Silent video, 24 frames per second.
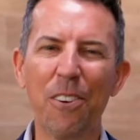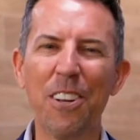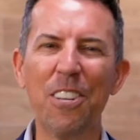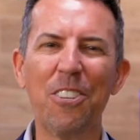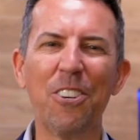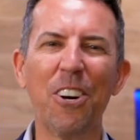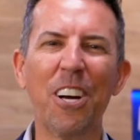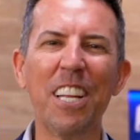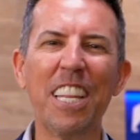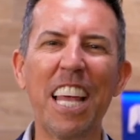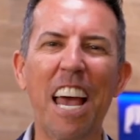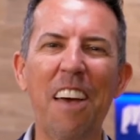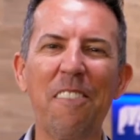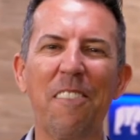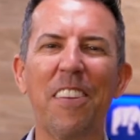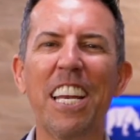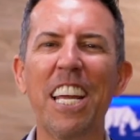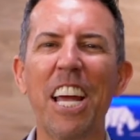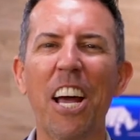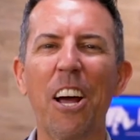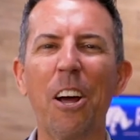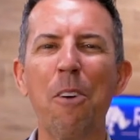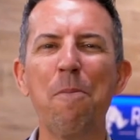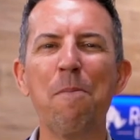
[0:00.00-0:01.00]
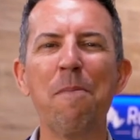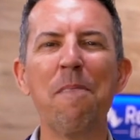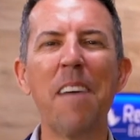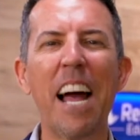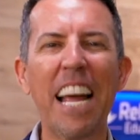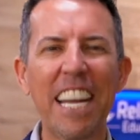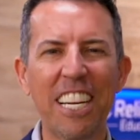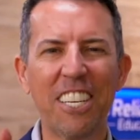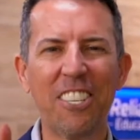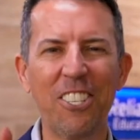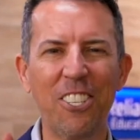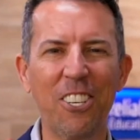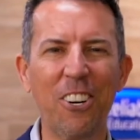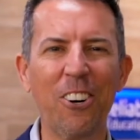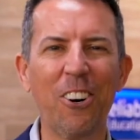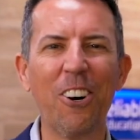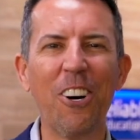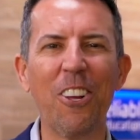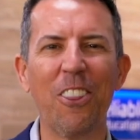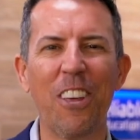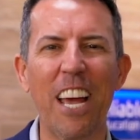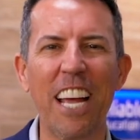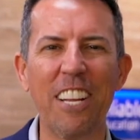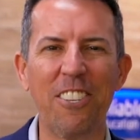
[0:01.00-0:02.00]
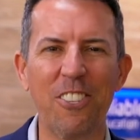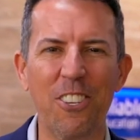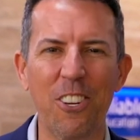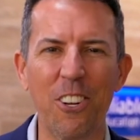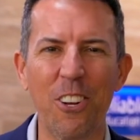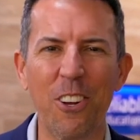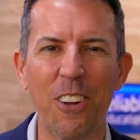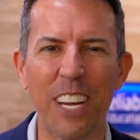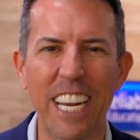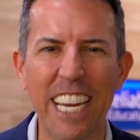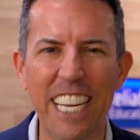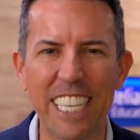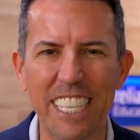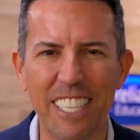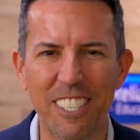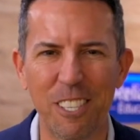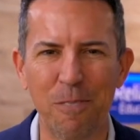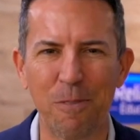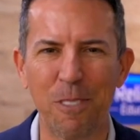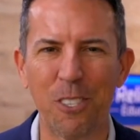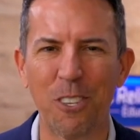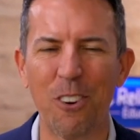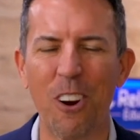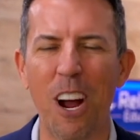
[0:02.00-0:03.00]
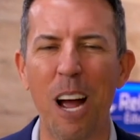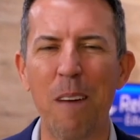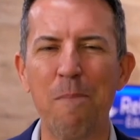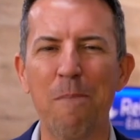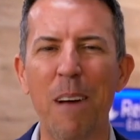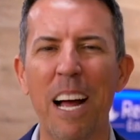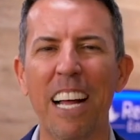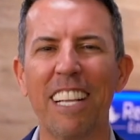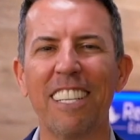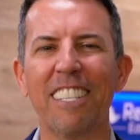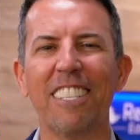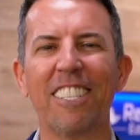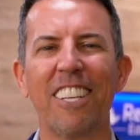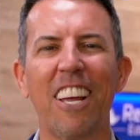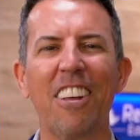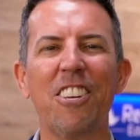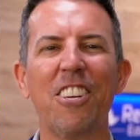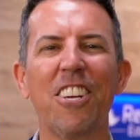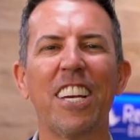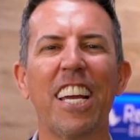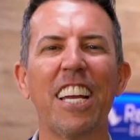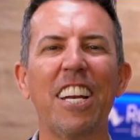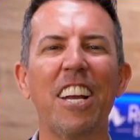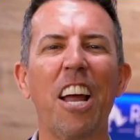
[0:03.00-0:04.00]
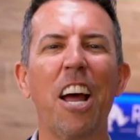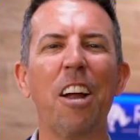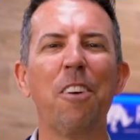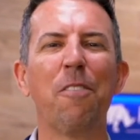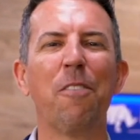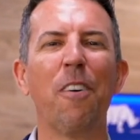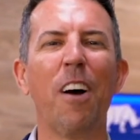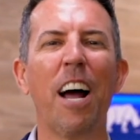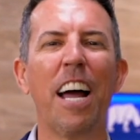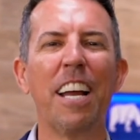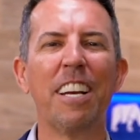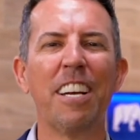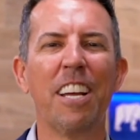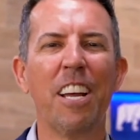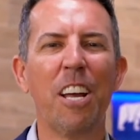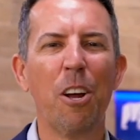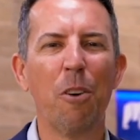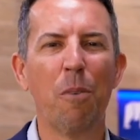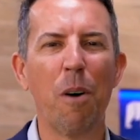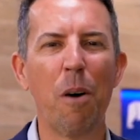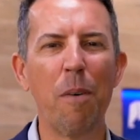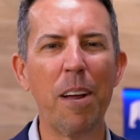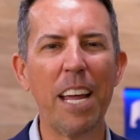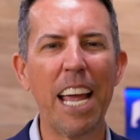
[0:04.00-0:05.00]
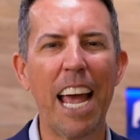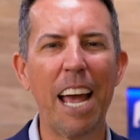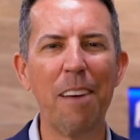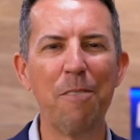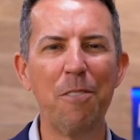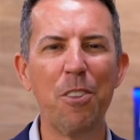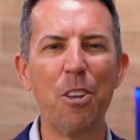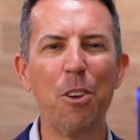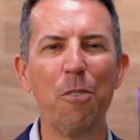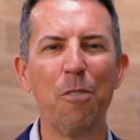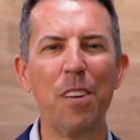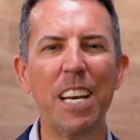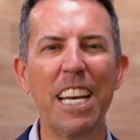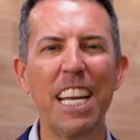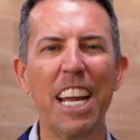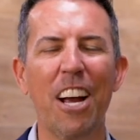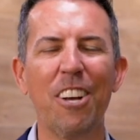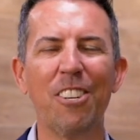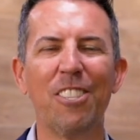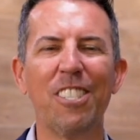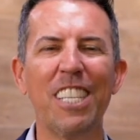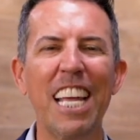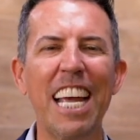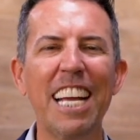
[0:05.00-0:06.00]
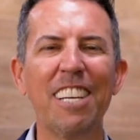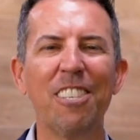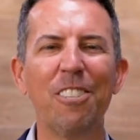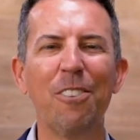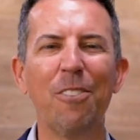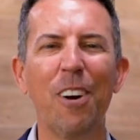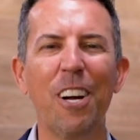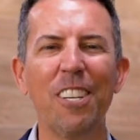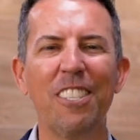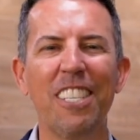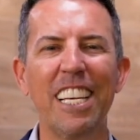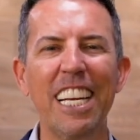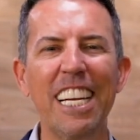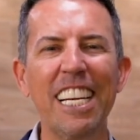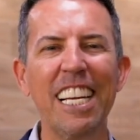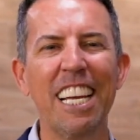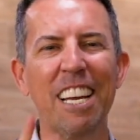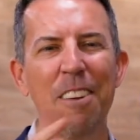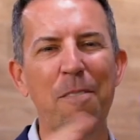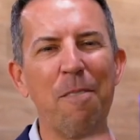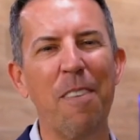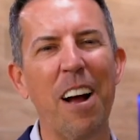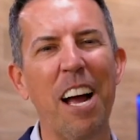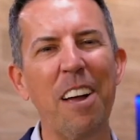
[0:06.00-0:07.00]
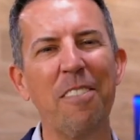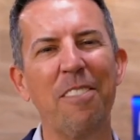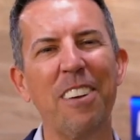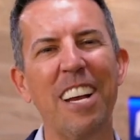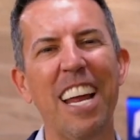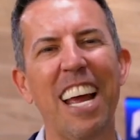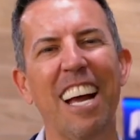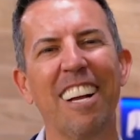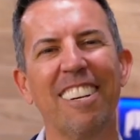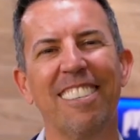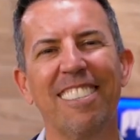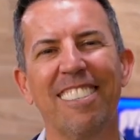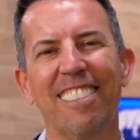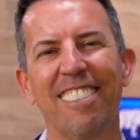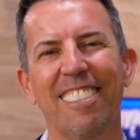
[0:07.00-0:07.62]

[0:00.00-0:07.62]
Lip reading: you enjoyed that video, make sure that you hit the subscribe button so that you get notified when we have new videos. Thanks for watching. Bye for now.